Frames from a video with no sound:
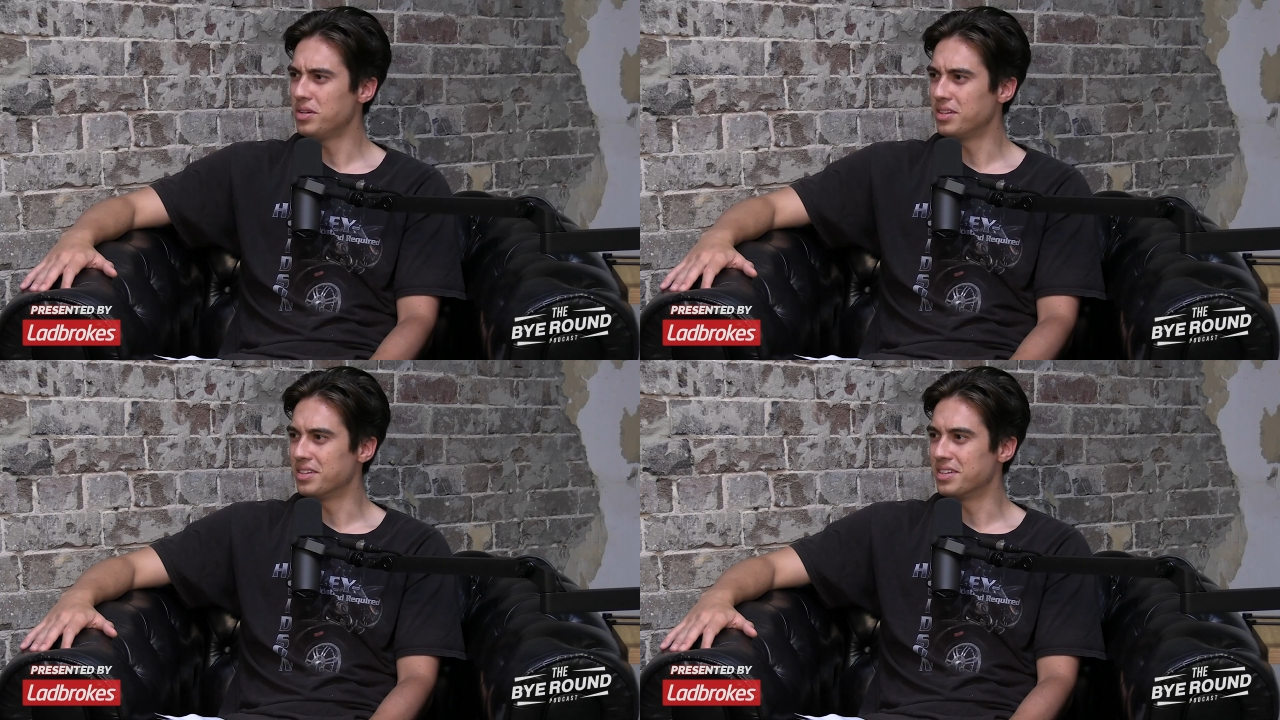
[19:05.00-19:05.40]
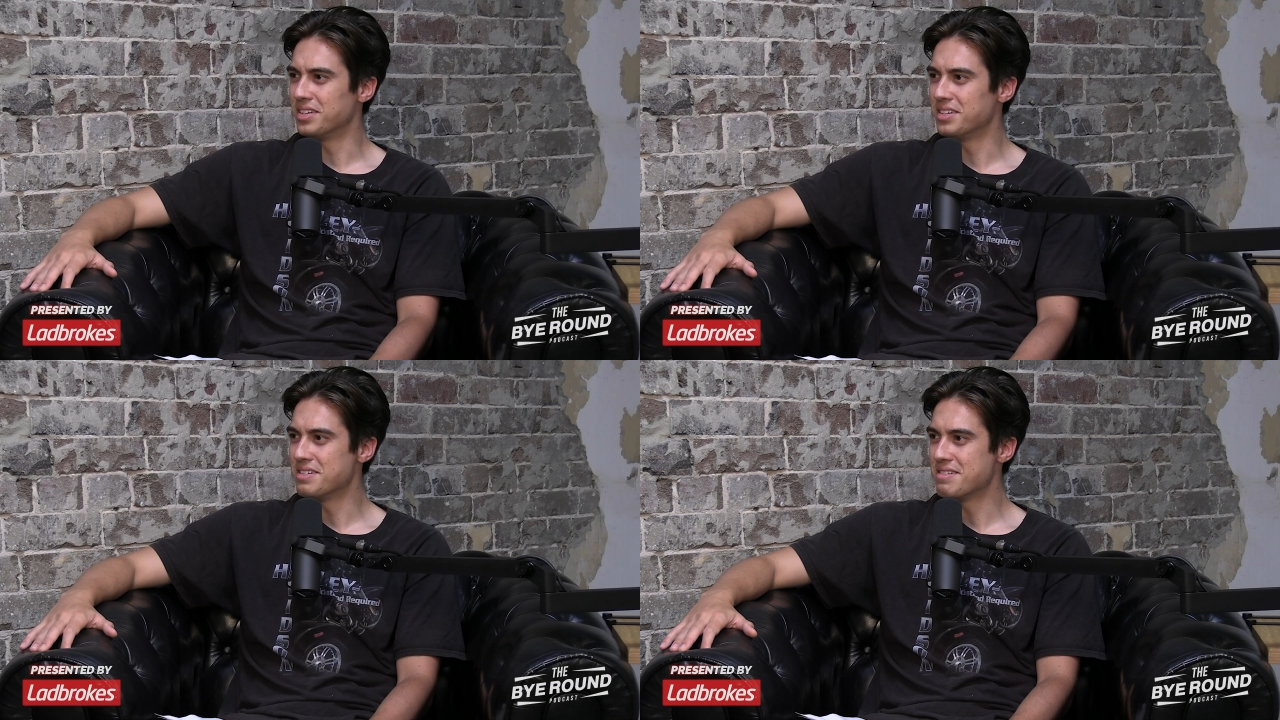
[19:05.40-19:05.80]
win?
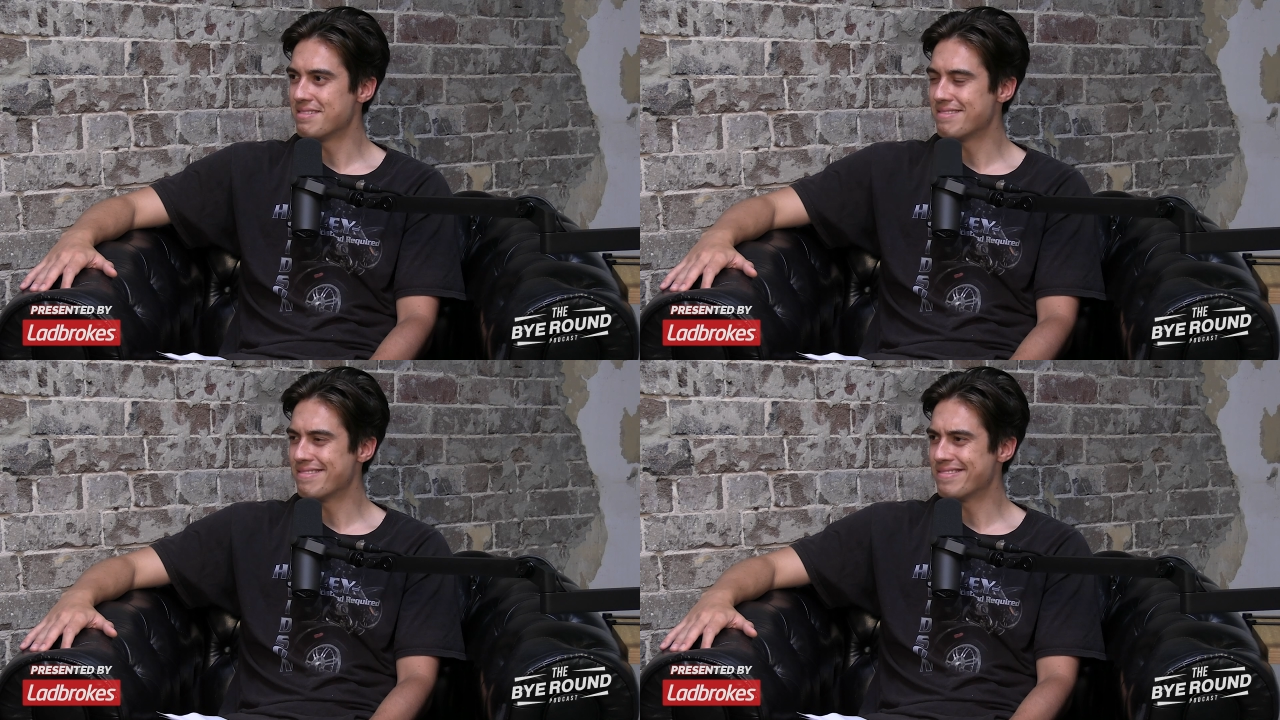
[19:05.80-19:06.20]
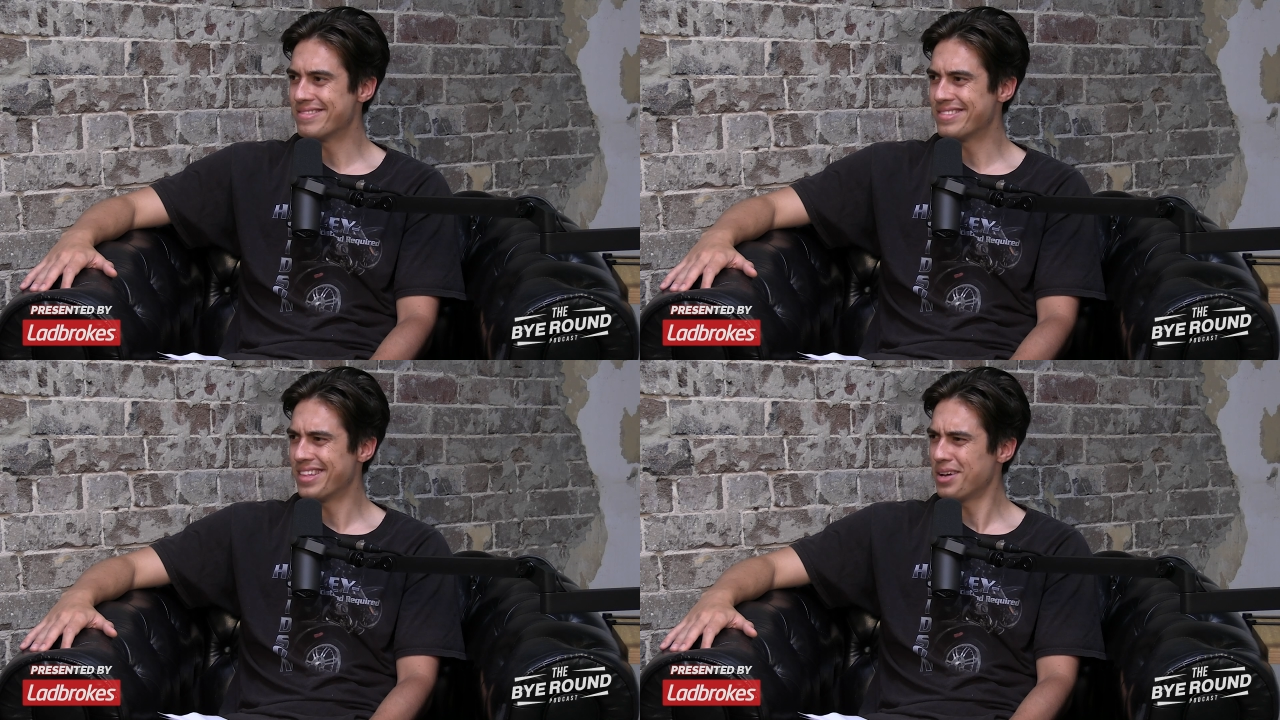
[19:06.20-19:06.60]

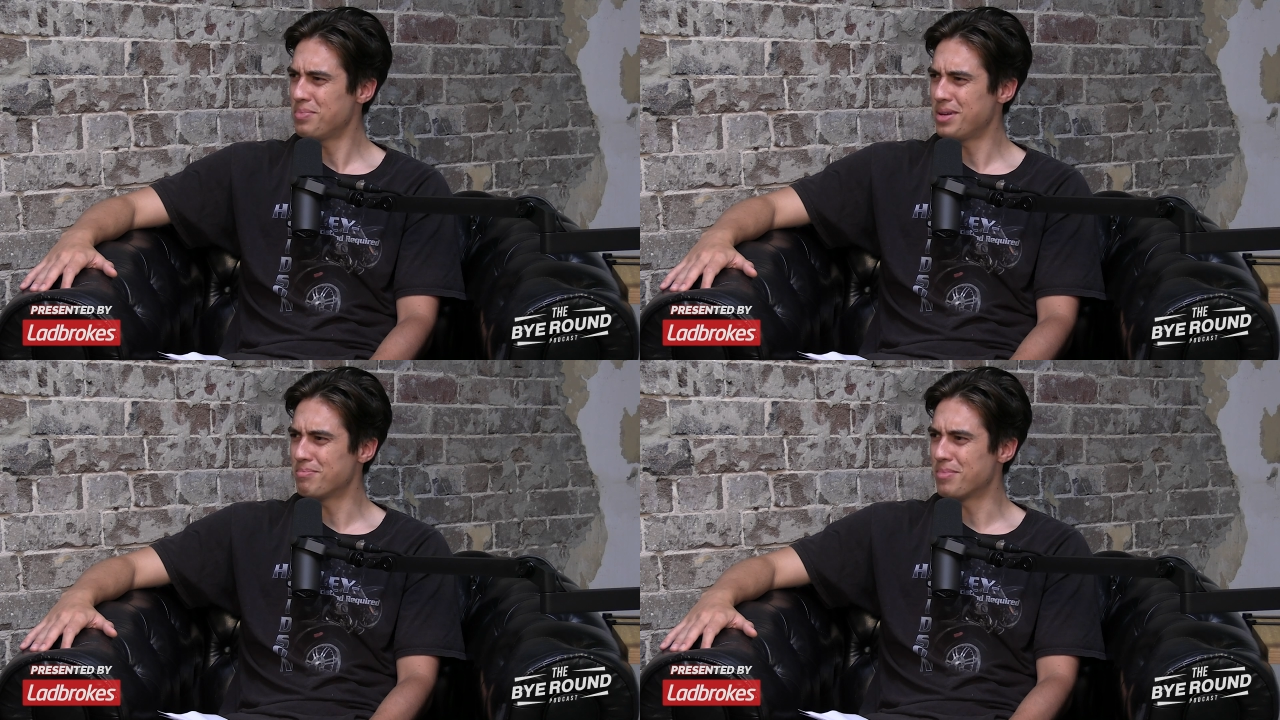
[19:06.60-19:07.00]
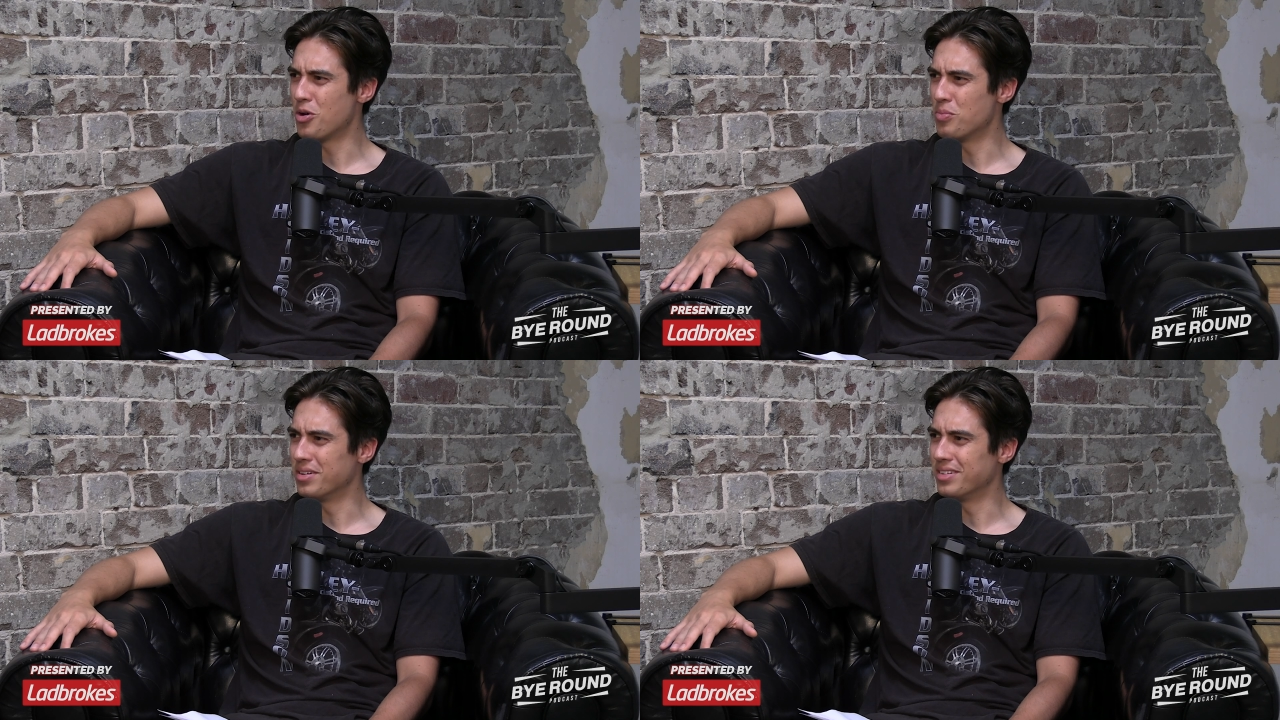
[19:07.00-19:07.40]
Did they beat
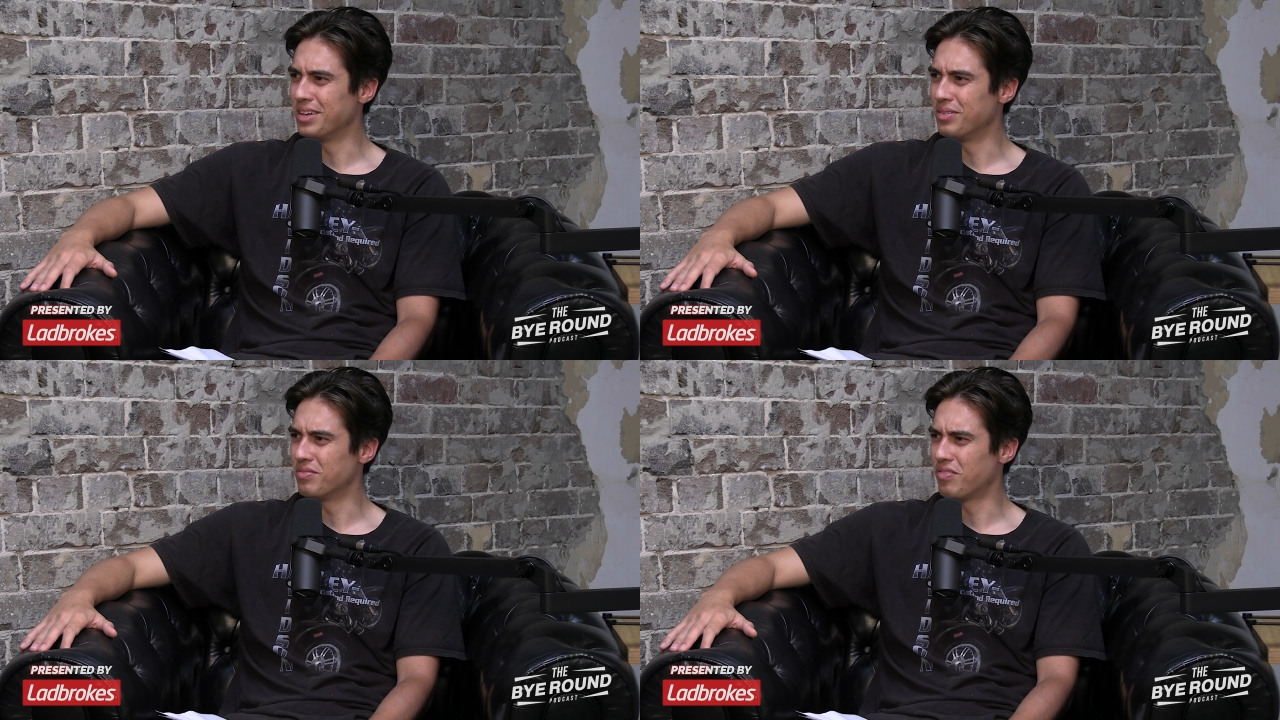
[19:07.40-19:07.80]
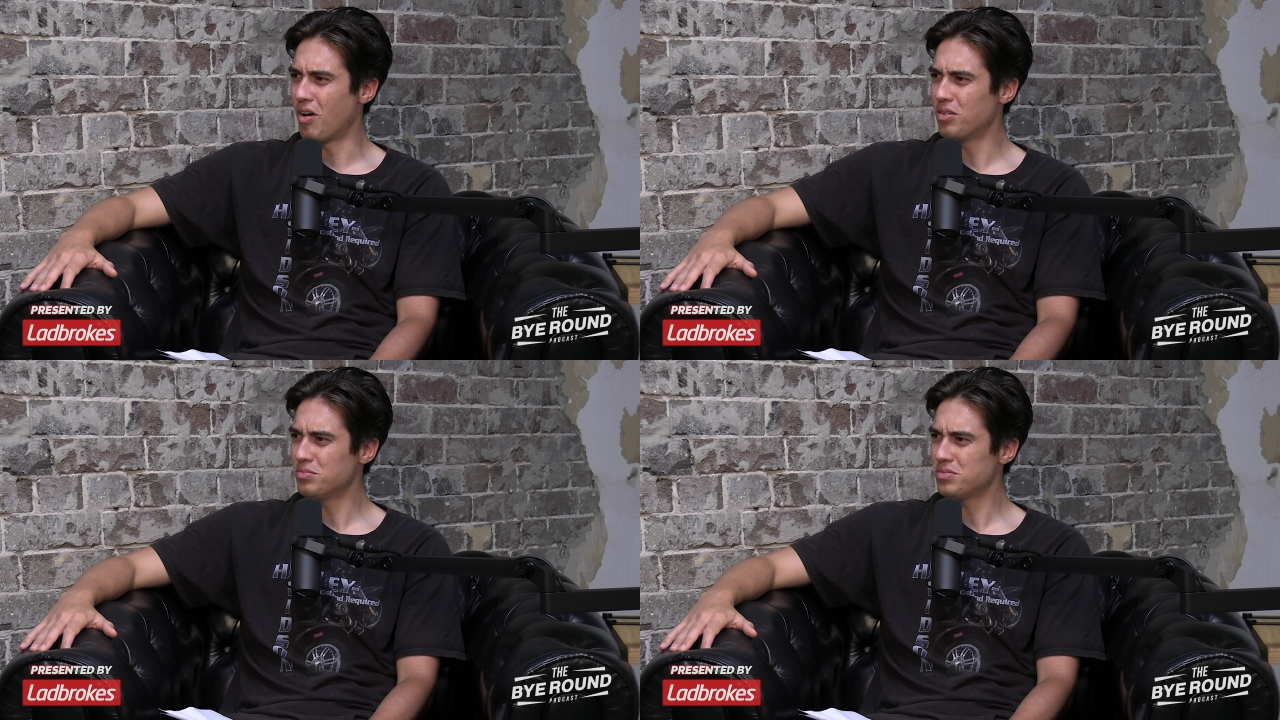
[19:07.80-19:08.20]
Melbourne in
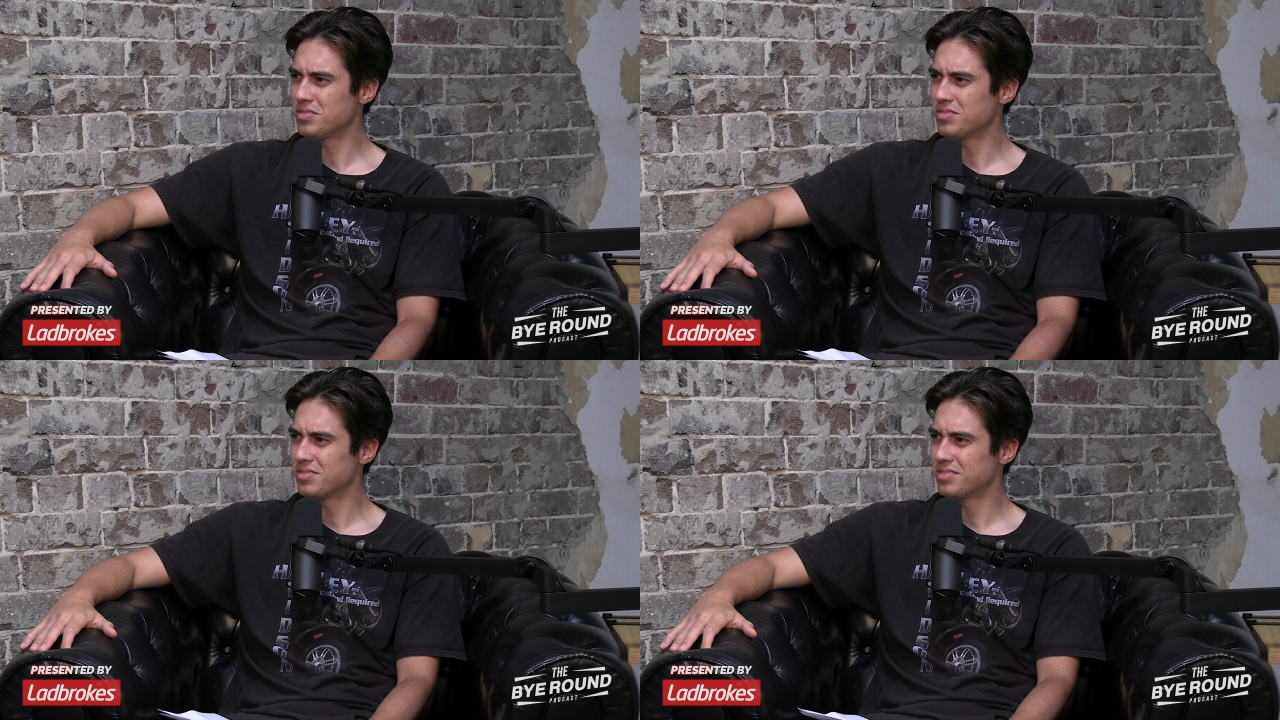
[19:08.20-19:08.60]
finals